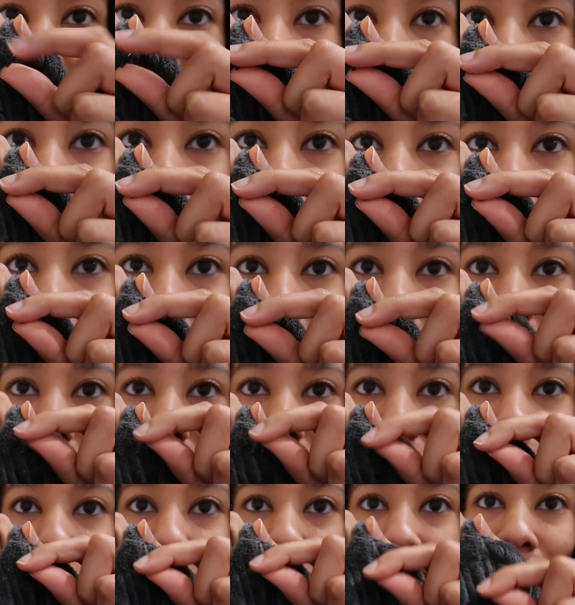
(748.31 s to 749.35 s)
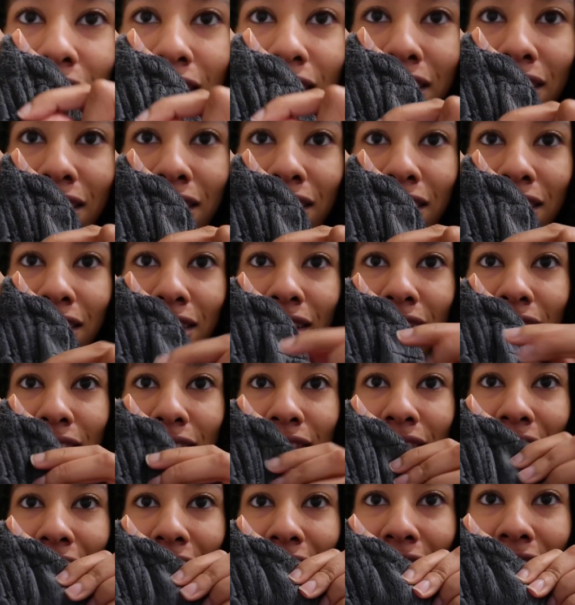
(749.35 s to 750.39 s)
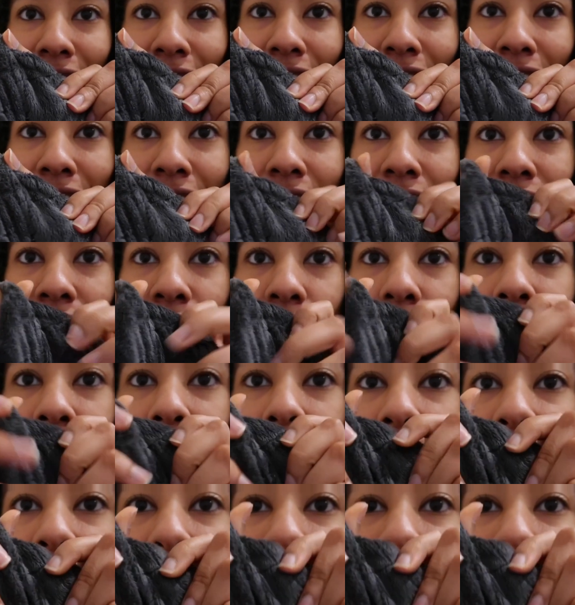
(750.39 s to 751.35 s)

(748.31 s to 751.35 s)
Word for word: and then there Look how